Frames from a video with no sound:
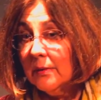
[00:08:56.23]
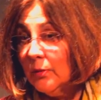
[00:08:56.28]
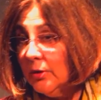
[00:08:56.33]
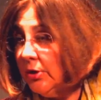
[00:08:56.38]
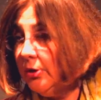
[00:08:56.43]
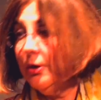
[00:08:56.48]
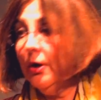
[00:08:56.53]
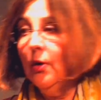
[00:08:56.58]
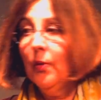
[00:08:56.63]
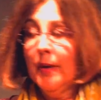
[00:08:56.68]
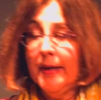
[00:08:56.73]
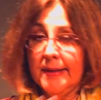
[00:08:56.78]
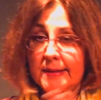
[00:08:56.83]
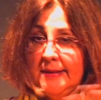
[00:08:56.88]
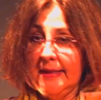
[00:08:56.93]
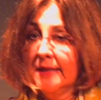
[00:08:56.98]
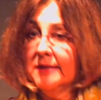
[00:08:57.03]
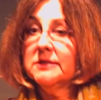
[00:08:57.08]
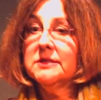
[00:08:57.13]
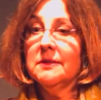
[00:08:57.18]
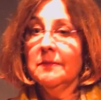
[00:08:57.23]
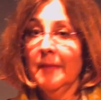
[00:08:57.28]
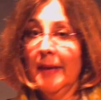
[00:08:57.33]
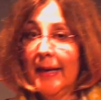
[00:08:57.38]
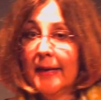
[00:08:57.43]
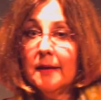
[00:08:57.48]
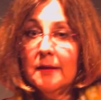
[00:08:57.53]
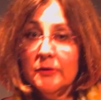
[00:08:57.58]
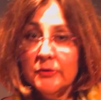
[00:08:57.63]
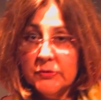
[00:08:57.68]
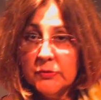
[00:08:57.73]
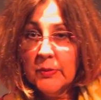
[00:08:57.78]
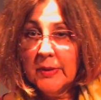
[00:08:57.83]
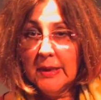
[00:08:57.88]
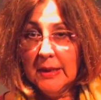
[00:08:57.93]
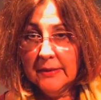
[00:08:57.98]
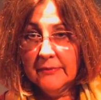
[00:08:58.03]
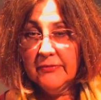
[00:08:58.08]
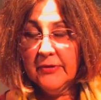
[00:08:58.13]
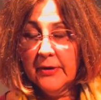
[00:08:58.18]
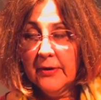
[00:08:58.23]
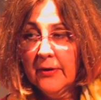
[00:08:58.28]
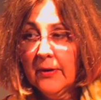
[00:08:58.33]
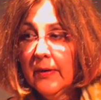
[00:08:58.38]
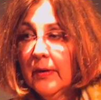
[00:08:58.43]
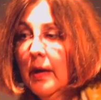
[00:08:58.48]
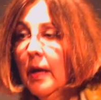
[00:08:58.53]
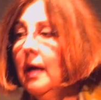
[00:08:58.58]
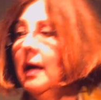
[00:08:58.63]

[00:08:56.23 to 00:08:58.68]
well, you know what it does to metals, we live here,